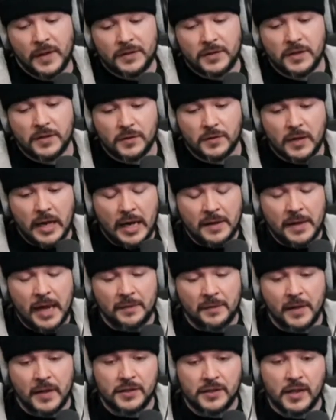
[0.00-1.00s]
is
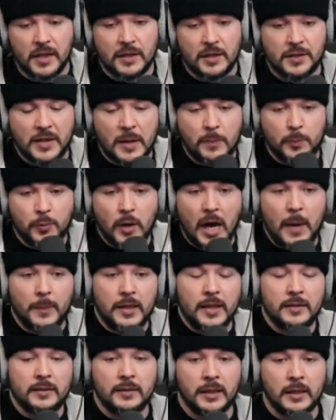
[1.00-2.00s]
and this is a
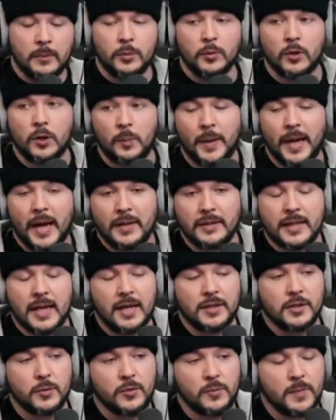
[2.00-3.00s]
prominent liberal
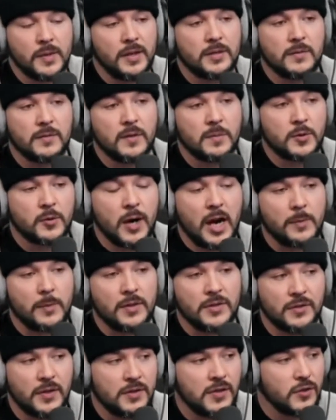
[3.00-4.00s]
podcaster with millions of subscribers,
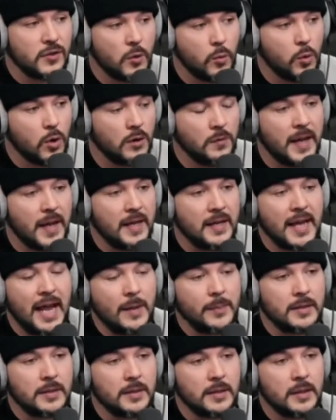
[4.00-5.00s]
and this is the world they inhabit.